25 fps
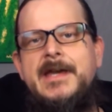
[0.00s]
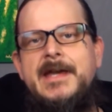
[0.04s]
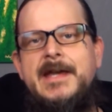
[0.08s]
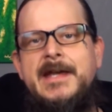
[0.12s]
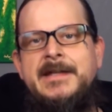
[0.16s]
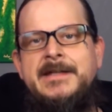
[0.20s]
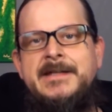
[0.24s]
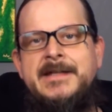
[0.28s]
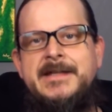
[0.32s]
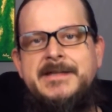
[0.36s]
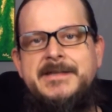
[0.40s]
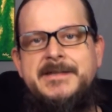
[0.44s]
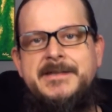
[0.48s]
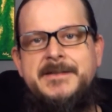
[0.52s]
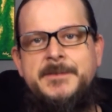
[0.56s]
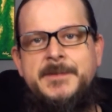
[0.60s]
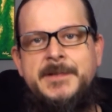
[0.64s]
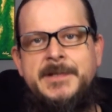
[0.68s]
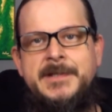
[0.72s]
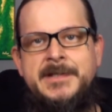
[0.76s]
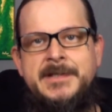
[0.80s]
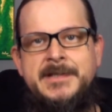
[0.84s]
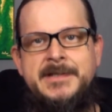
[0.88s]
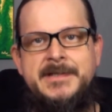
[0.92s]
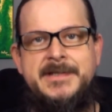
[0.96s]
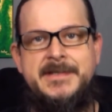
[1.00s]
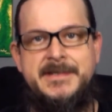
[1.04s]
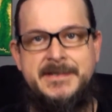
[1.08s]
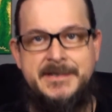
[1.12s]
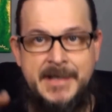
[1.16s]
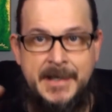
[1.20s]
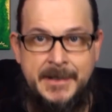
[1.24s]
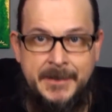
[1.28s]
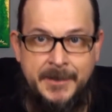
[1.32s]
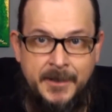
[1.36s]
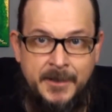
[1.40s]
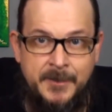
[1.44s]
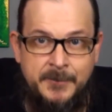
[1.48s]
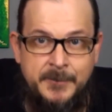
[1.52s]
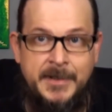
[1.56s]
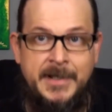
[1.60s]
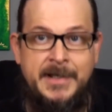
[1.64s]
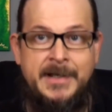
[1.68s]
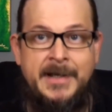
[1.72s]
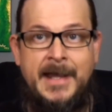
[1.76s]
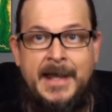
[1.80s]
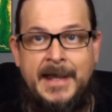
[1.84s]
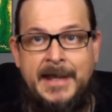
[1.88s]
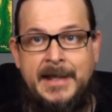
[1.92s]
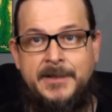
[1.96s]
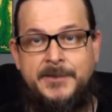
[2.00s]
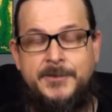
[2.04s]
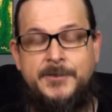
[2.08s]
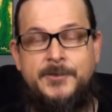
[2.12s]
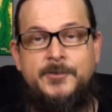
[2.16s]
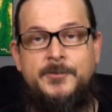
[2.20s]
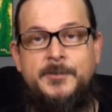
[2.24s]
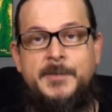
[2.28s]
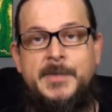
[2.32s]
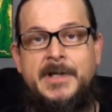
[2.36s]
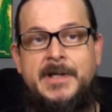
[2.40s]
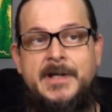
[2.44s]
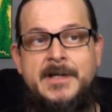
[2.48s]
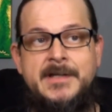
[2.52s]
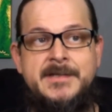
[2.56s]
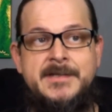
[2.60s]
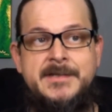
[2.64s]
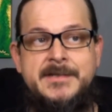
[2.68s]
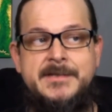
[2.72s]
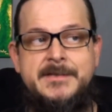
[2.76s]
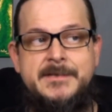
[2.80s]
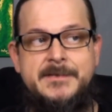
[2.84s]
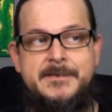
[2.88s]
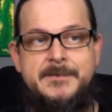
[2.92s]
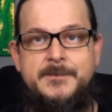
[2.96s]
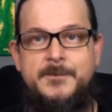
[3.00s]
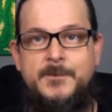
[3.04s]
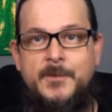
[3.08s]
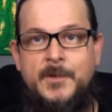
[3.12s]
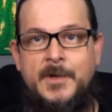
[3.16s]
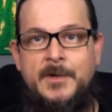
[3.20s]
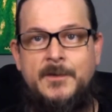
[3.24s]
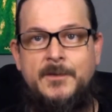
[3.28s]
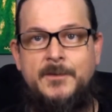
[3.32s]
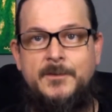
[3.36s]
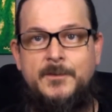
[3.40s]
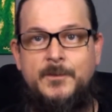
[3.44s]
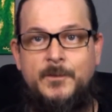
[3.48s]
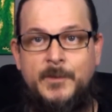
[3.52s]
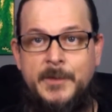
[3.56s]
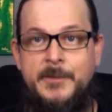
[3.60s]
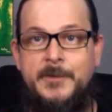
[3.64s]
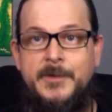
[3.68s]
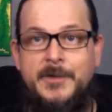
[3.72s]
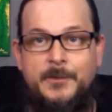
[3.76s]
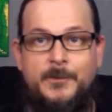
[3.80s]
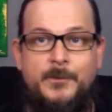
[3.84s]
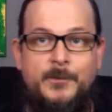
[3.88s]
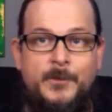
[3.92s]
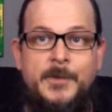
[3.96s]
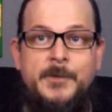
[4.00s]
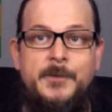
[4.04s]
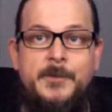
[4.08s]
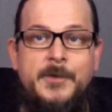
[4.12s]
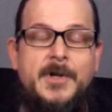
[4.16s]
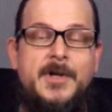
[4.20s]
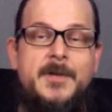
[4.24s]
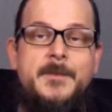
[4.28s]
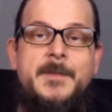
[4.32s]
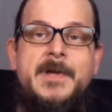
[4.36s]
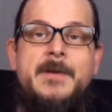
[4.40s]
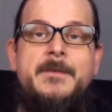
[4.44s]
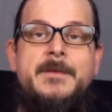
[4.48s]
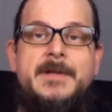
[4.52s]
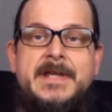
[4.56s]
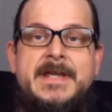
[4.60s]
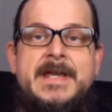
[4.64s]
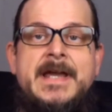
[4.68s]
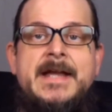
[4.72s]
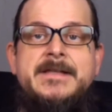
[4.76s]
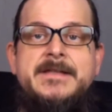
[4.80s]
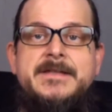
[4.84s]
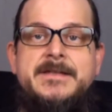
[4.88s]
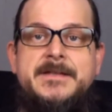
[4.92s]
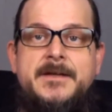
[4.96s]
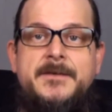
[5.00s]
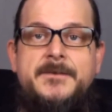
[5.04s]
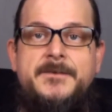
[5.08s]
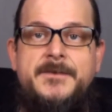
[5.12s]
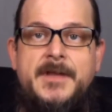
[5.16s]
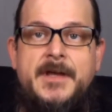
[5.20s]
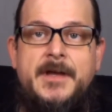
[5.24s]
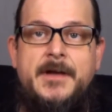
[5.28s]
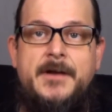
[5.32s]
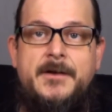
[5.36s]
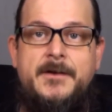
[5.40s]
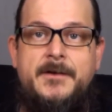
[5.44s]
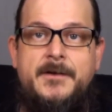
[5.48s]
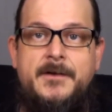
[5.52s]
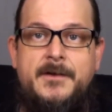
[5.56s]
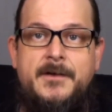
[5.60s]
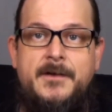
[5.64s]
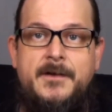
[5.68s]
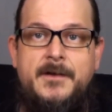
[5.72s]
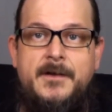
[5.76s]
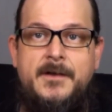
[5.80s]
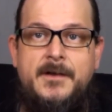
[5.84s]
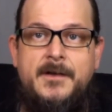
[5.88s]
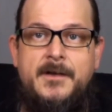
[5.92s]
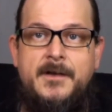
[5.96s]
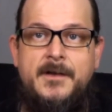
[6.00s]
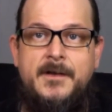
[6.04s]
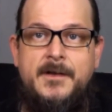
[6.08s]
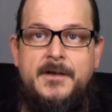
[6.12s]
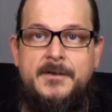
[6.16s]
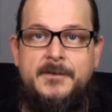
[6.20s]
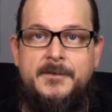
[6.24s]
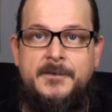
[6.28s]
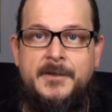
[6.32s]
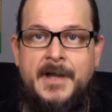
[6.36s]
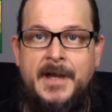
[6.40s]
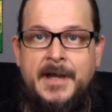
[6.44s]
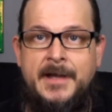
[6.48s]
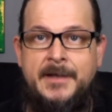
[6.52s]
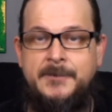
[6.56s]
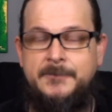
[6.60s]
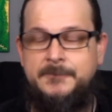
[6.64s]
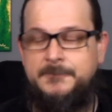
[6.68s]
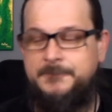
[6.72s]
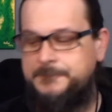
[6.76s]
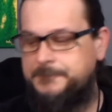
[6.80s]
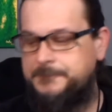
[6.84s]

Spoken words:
It needs to be set up and handled because, well, we were going to be able to catch stuff there. Okay?